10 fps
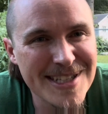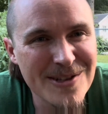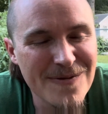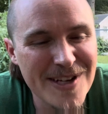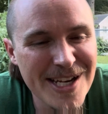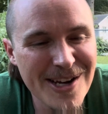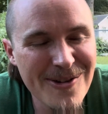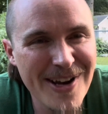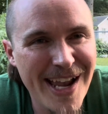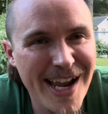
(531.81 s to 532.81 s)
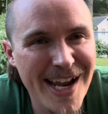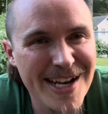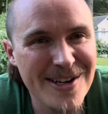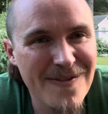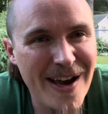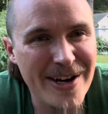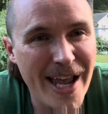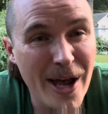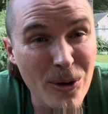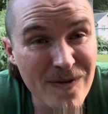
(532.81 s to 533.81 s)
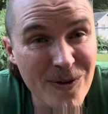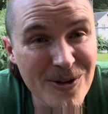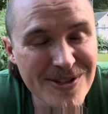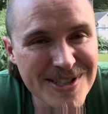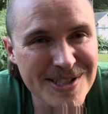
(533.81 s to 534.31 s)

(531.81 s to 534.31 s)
little video and you found it helpful.